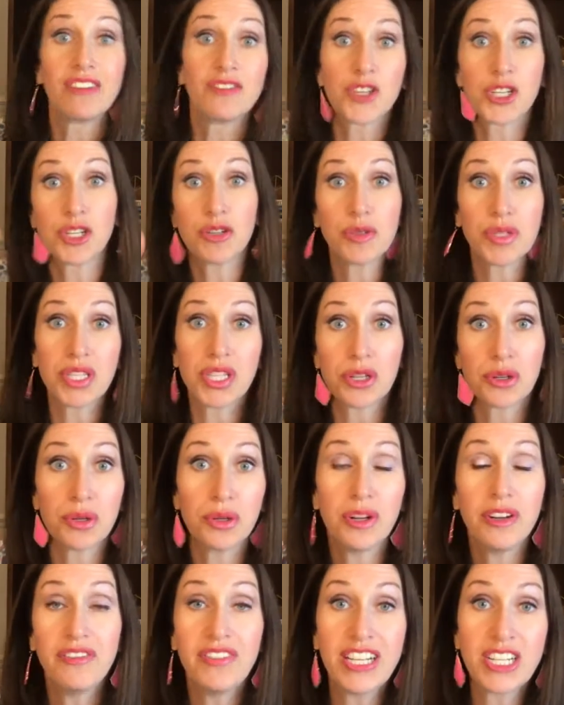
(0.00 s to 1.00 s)
of chosen their own
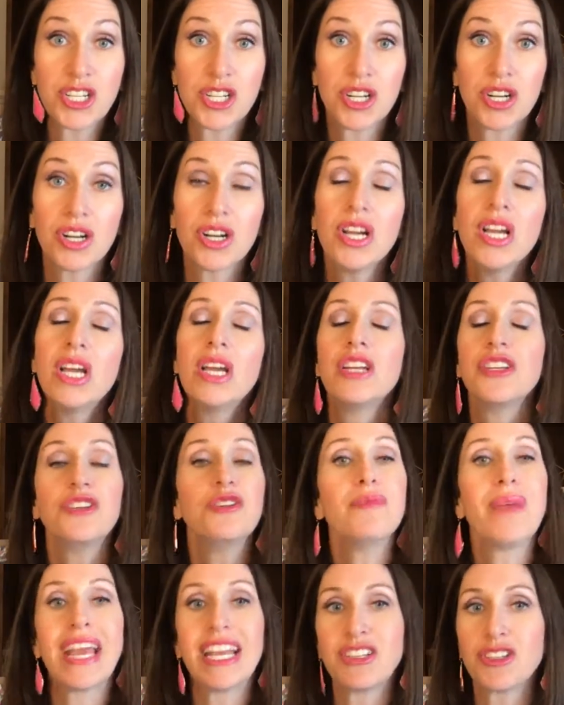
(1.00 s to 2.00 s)
adventure,
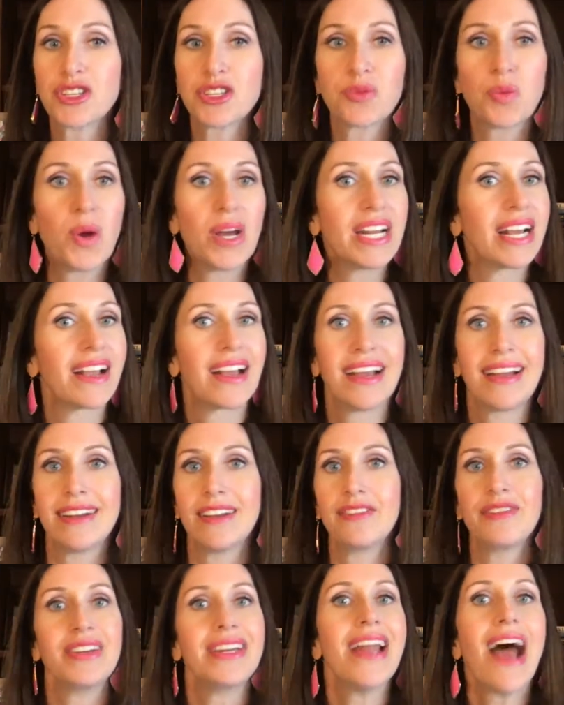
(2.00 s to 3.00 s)
you may just want to kind
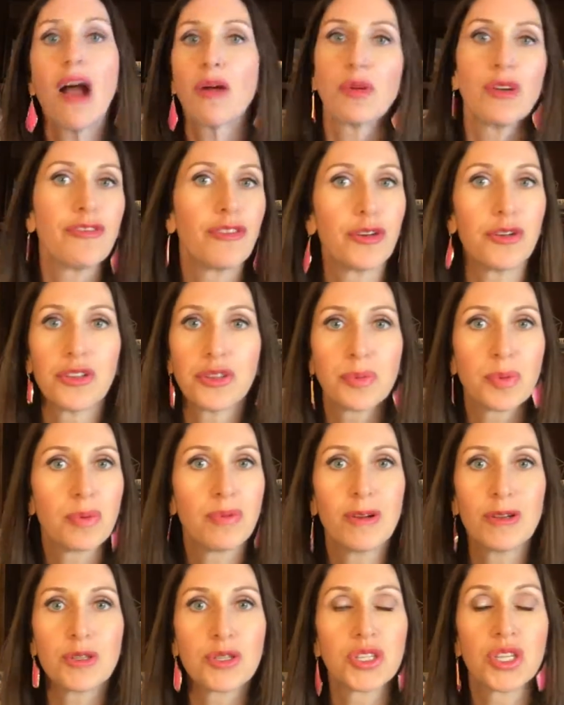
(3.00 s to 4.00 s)
of not refer to the
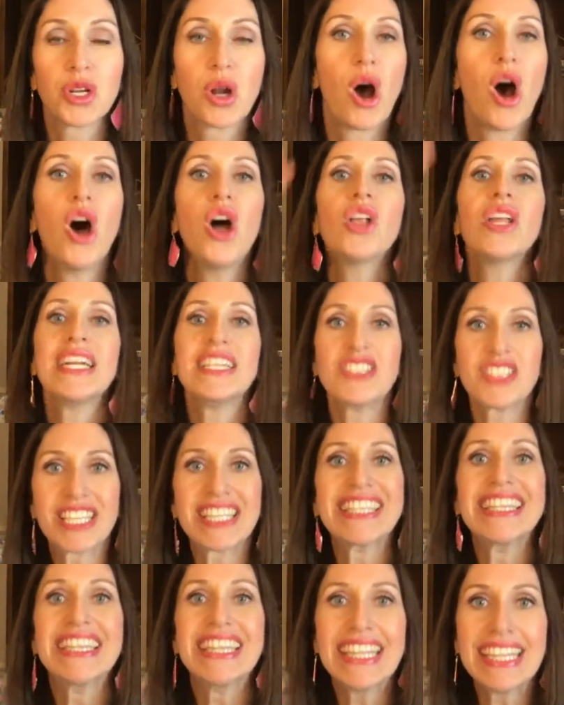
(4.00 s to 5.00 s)
proposal at all and just
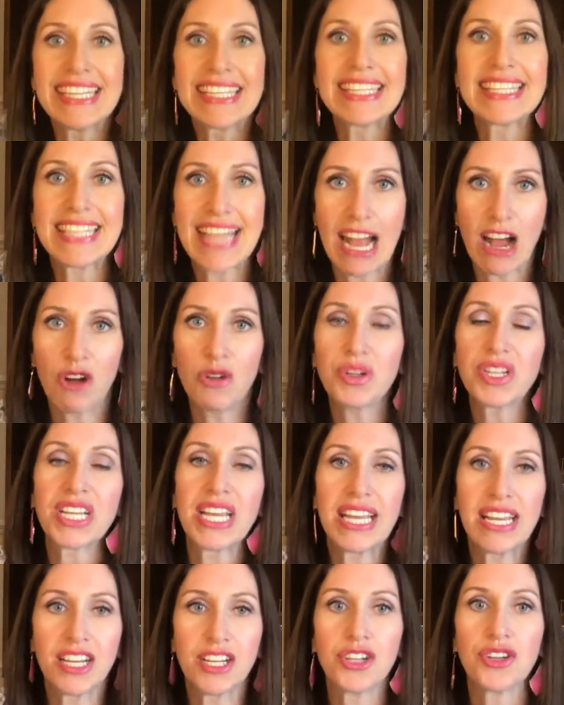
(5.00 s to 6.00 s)
list out
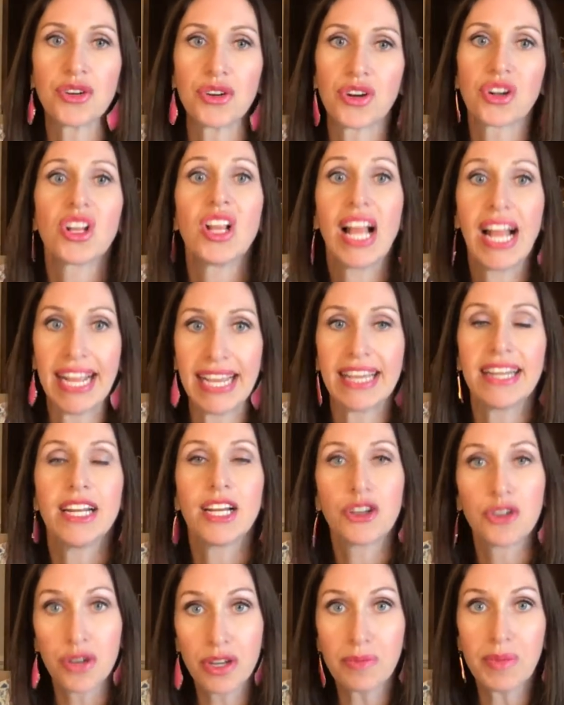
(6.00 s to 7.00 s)
in your client
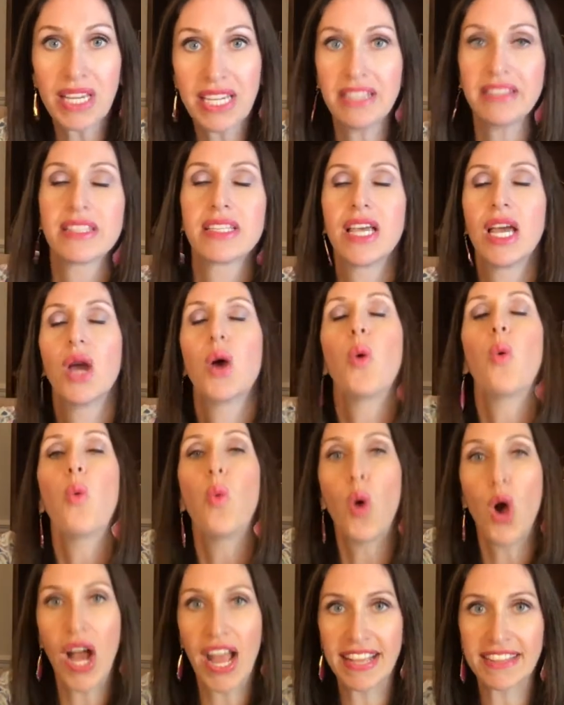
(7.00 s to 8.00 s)
agreement
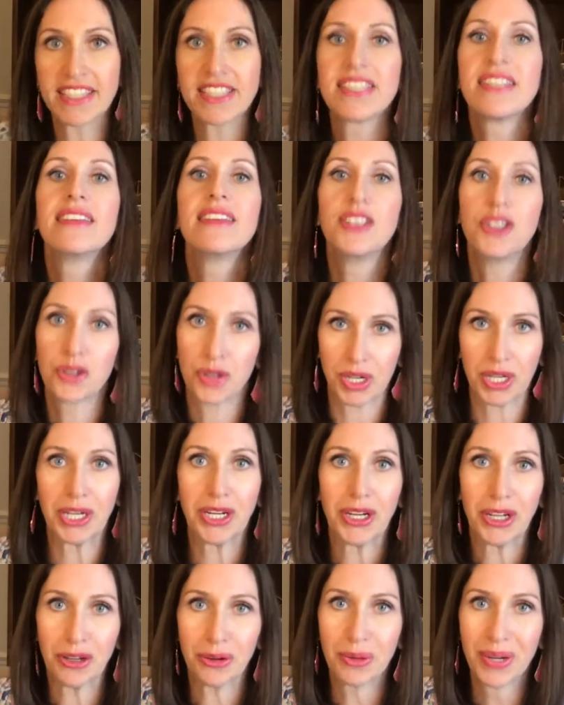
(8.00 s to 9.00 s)
what you're going
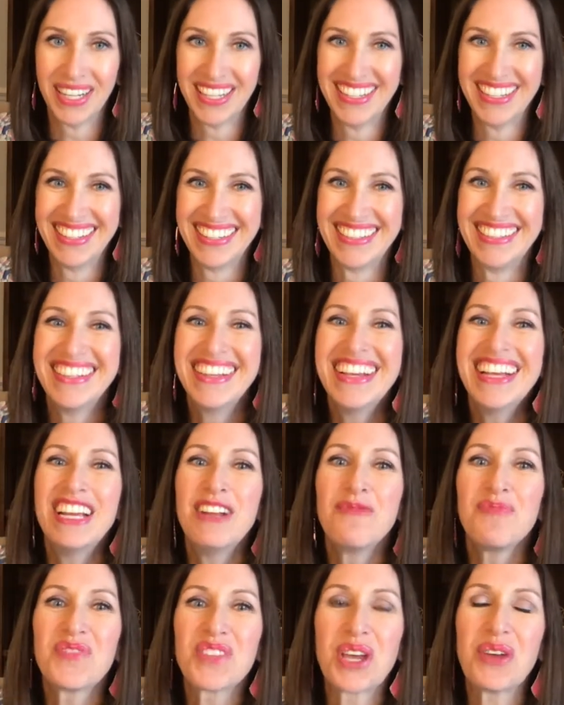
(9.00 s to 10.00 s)
to do.
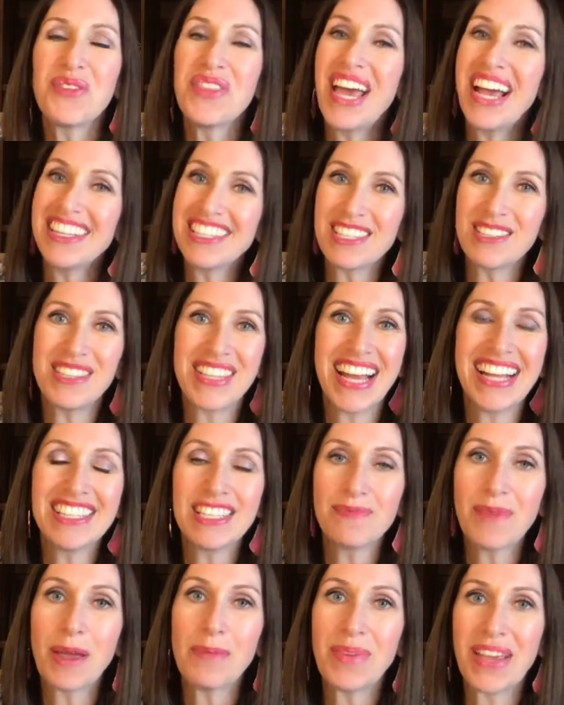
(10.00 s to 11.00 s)
So
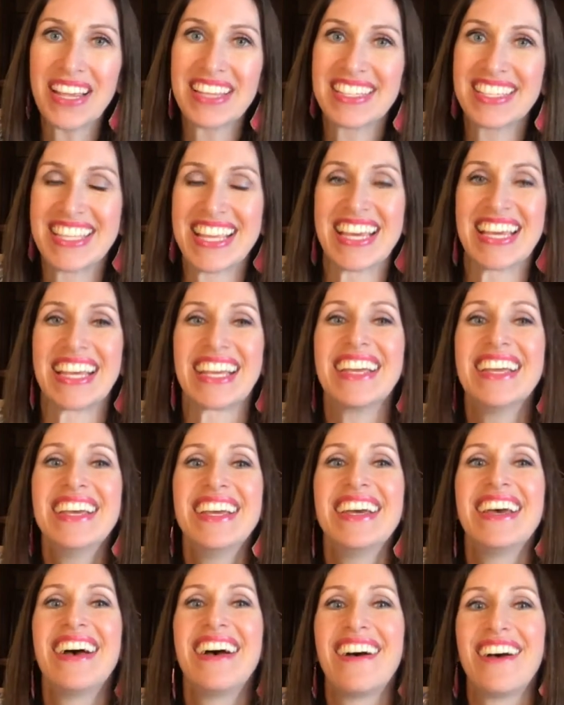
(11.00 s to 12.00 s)
that's my biggest thing
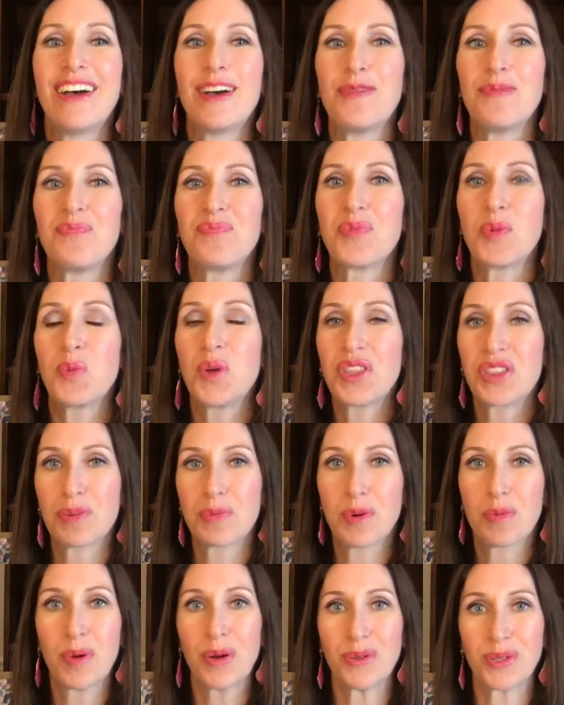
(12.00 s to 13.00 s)
with the
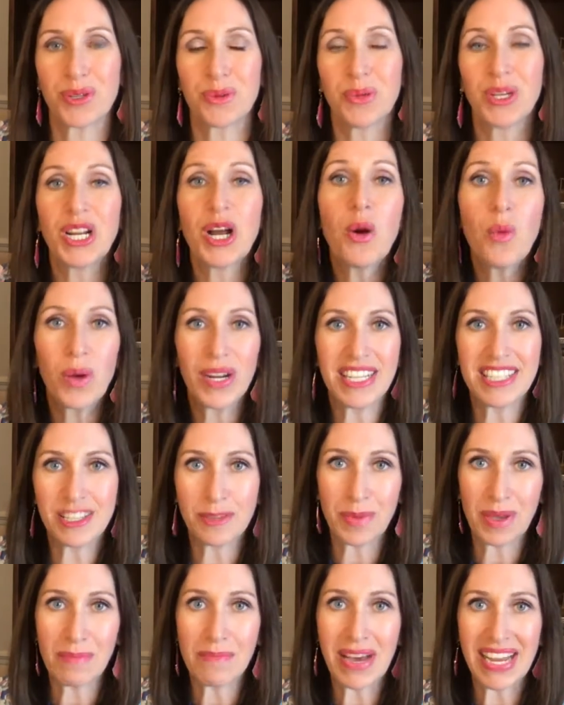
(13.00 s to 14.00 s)
proposal. We don't want it to
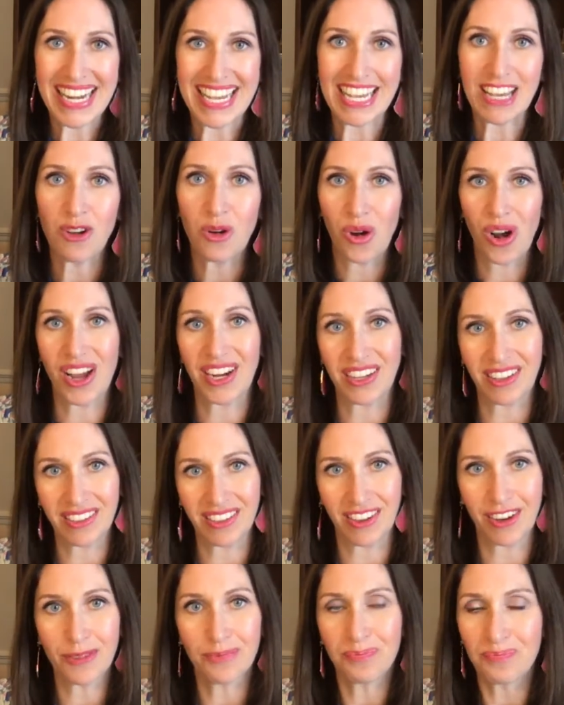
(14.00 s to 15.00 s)
be muddy or
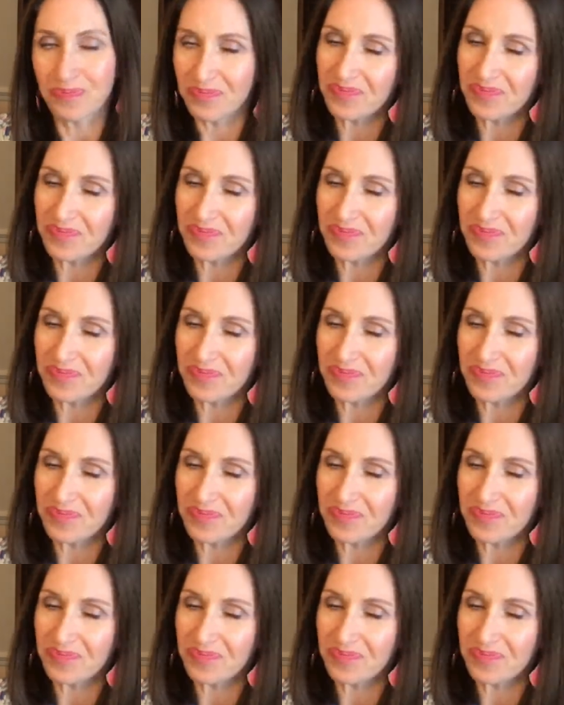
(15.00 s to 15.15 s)
unclear.